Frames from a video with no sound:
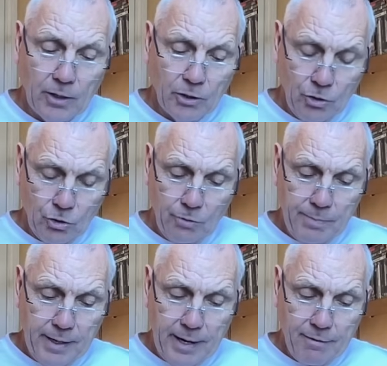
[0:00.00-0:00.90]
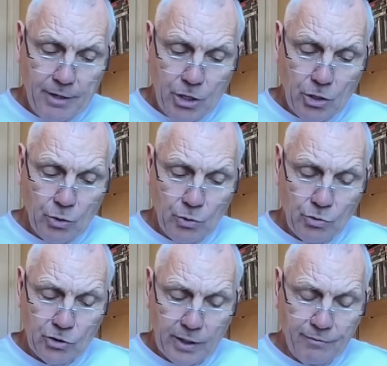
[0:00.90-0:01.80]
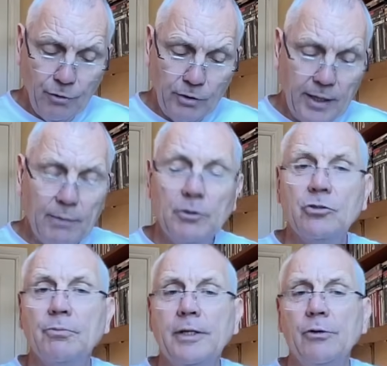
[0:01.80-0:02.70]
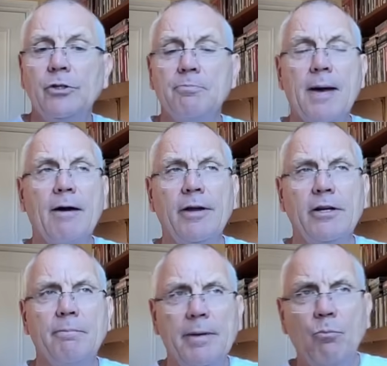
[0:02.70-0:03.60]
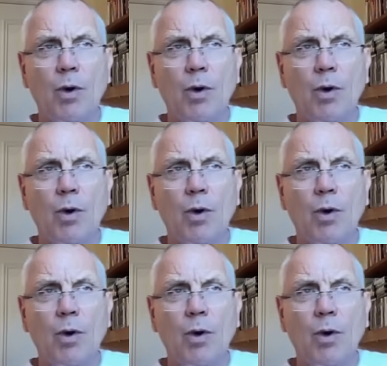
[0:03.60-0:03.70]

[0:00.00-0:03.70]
You could be hearing news that if you're dealing with somebody who is married and been